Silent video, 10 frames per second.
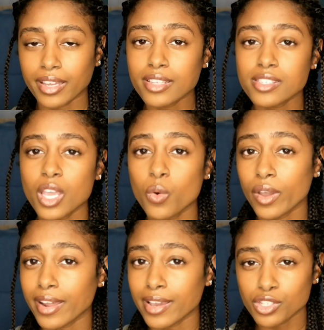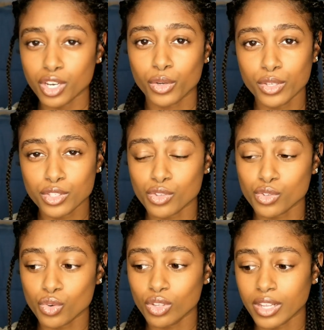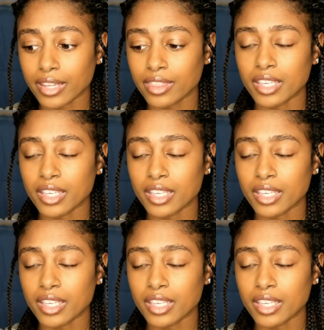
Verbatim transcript: But I can say when I started going to the school, like,